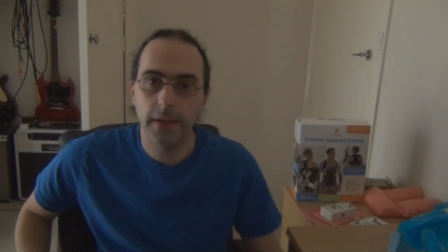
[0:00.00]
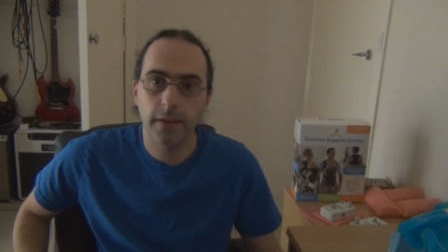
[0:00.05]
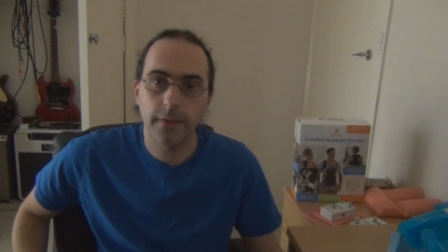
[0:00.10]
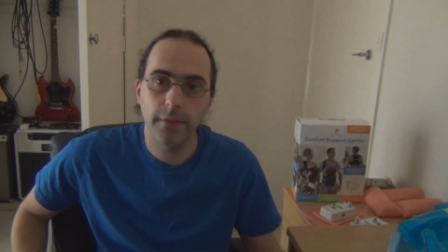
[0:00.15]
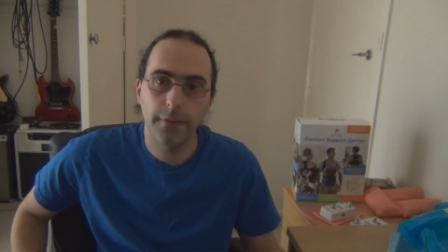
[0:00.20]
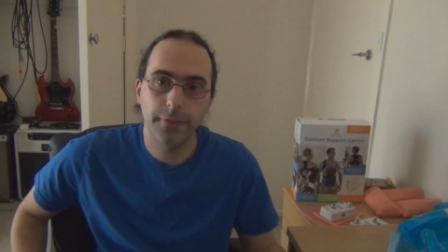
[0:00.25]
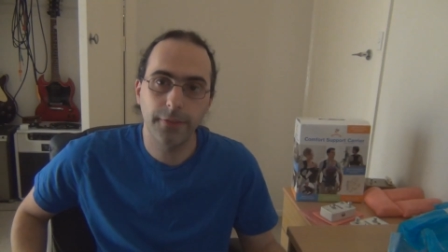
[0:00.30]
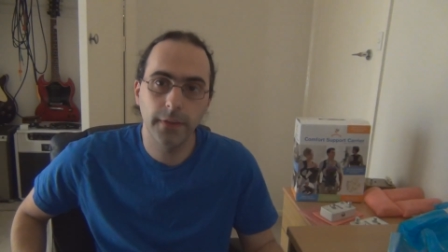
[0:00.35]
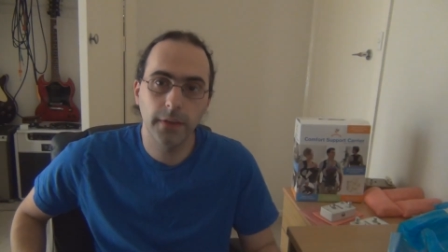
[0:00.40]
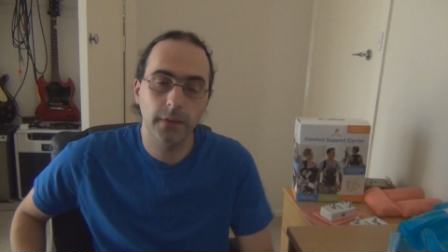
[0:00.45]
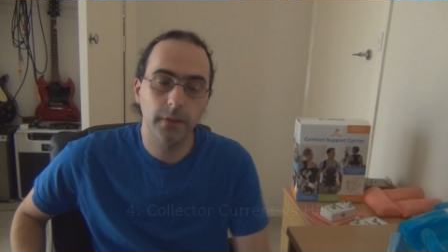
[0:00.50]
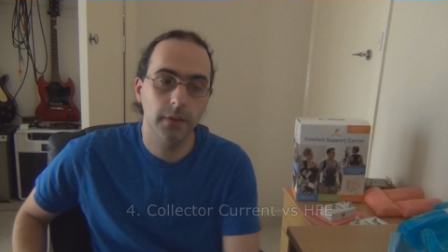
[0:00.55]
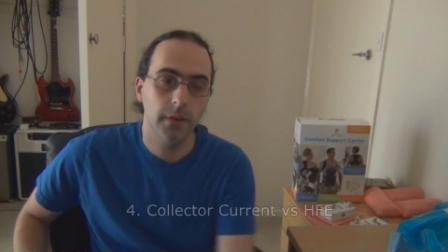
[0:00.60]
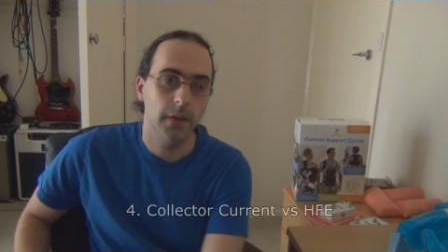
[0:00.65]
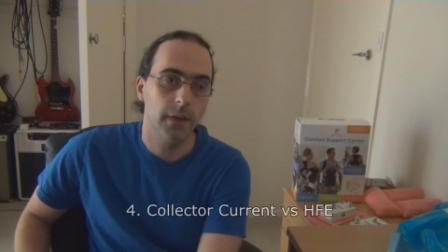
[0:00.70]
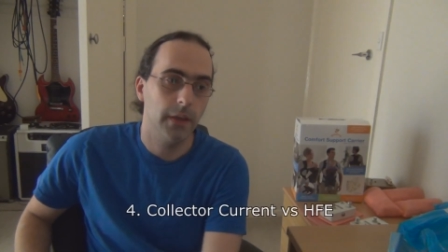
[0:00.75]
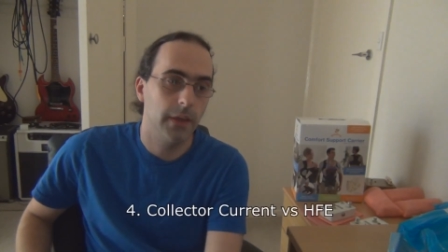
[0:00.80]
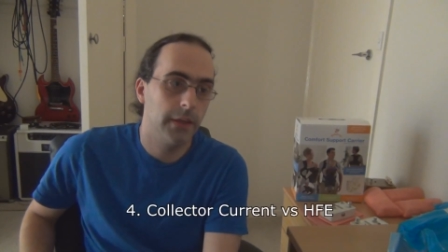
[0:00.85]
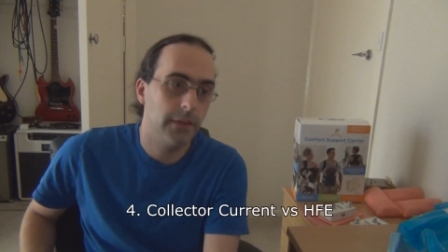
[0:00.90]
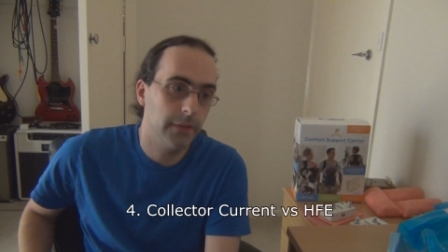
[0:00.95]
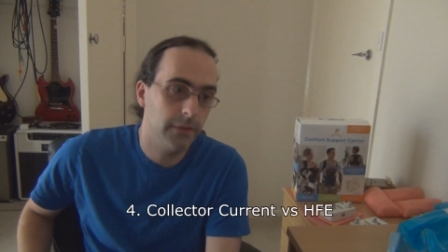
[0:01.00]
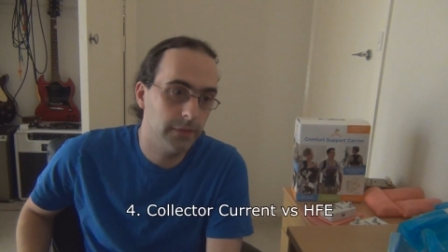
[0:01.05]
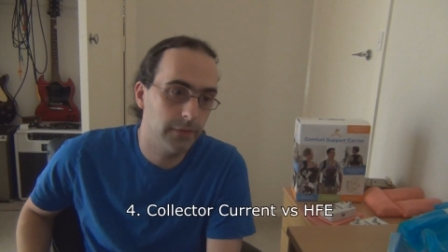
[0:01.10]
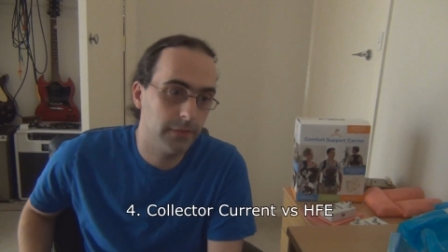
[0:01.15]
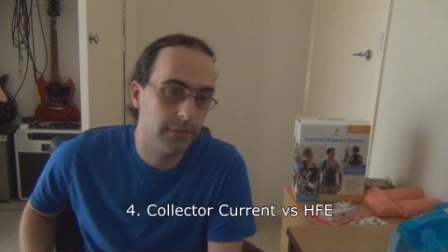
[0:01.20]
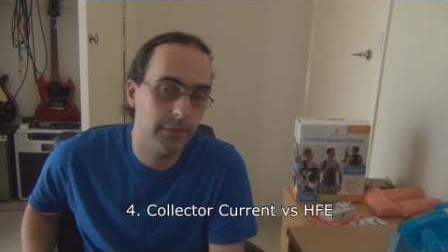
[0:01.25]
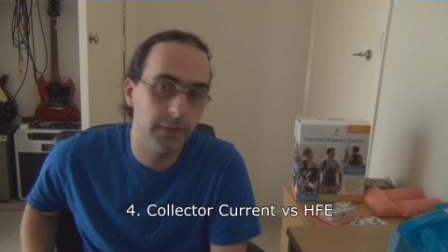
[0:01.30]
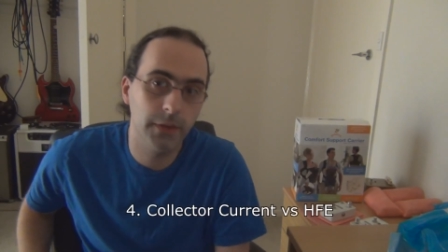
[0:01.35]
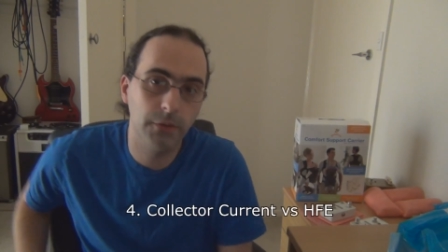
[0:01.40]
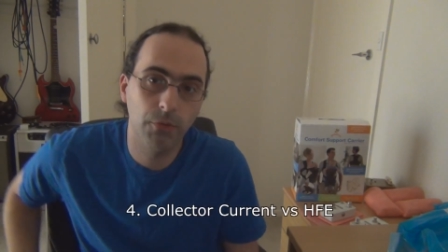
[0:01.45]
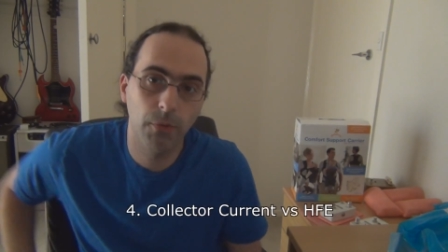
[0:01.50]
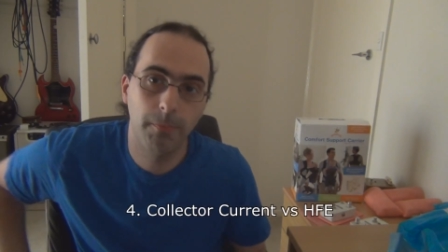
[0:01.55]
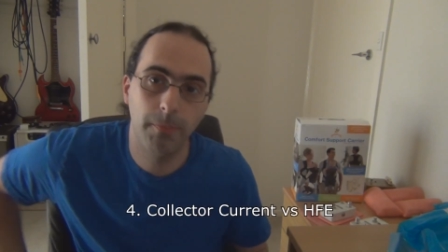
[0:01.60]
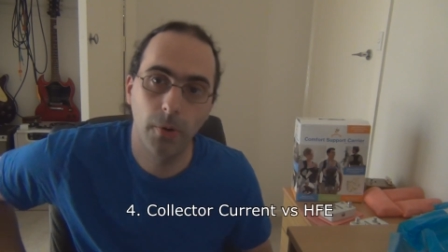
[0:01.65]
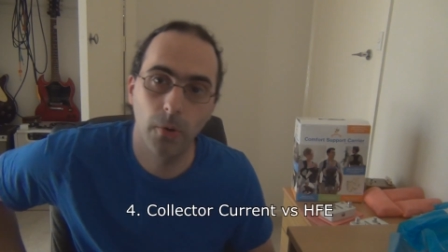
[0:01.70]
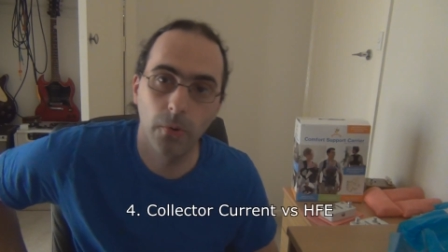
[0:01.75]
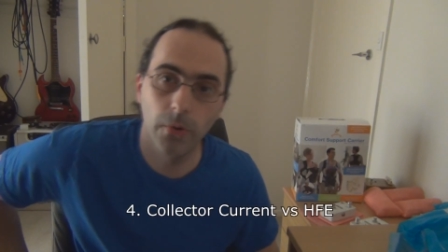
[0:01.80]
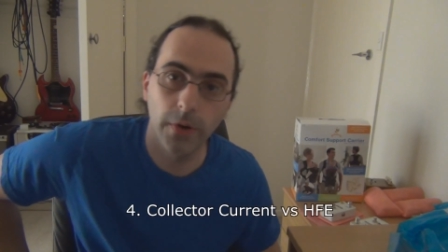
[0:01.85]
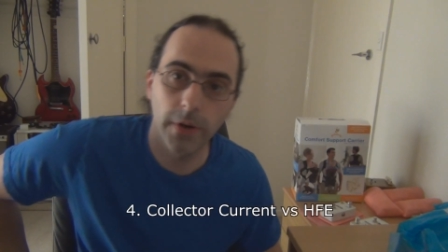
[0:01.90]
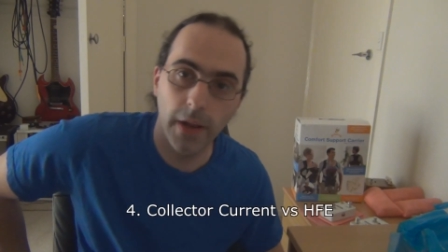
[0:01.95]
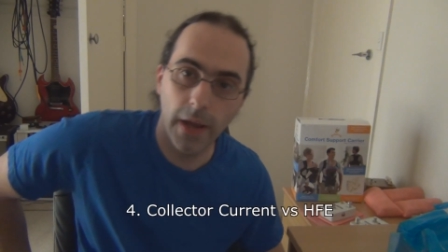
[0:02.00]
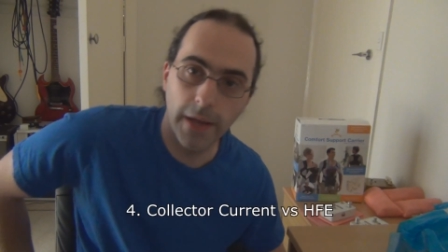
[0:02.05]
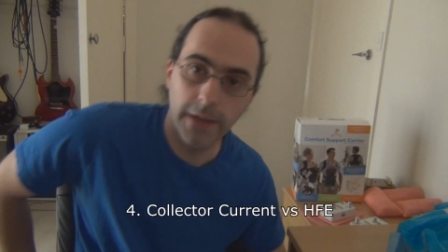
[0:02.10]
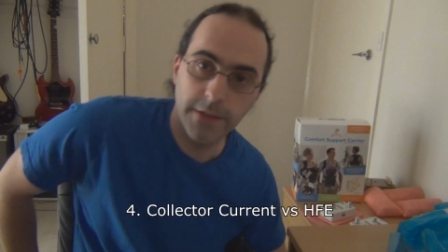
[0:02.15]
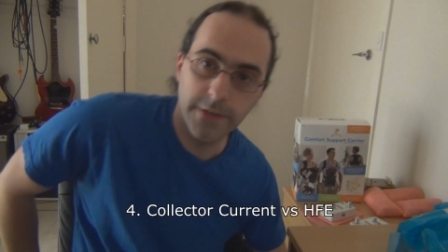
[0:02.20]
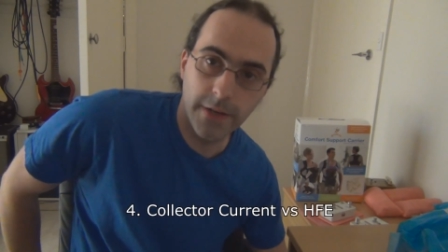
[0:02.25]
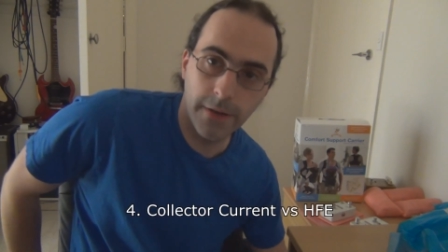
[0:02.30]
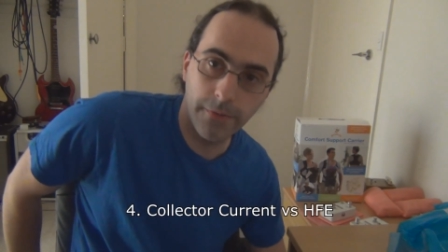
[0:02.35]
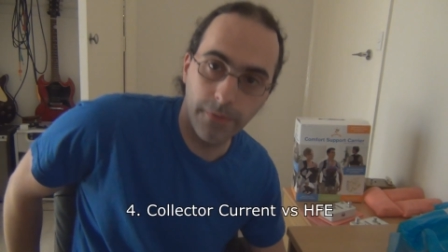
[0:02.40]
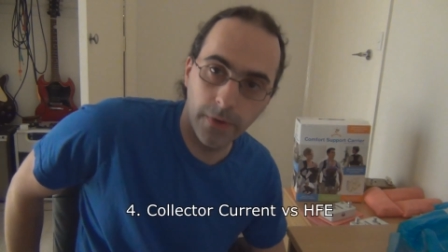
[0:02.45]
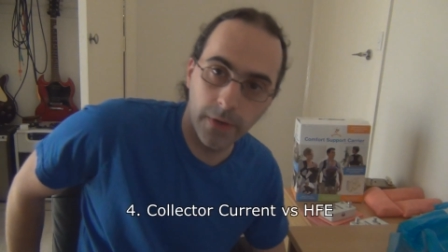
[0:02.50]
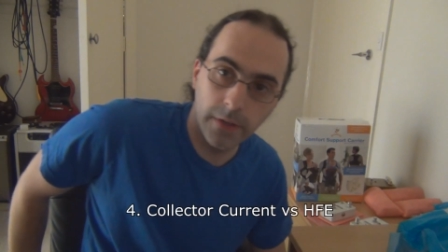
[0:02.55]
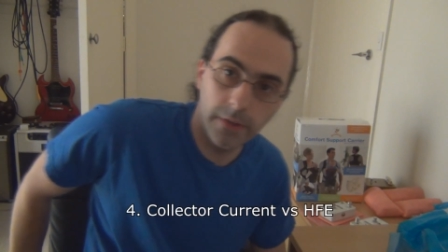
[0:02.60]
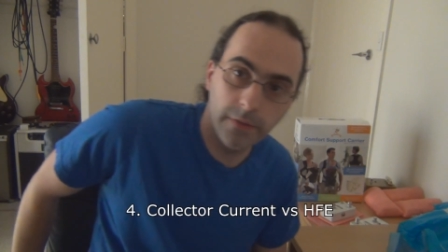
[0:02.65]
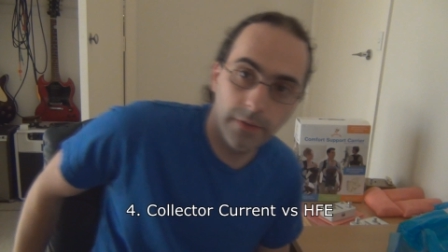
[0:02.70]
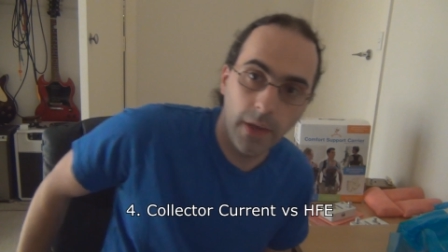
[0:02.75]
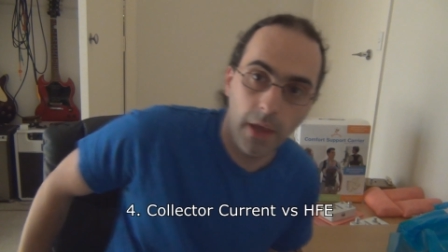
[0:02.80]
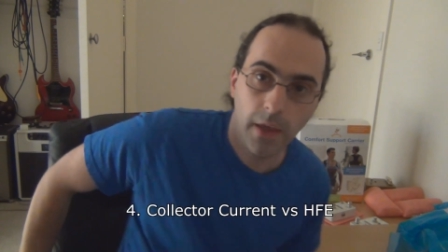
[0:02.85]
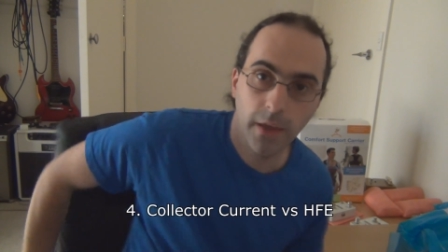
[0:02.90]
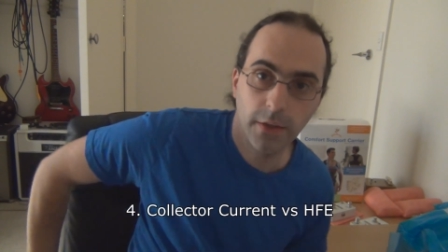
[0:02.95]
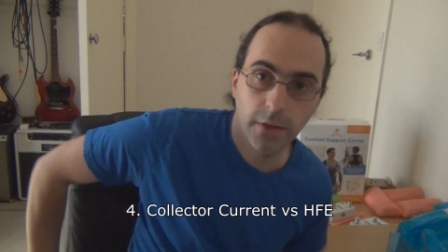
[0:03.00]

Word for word: the other thing is the reported HFEs.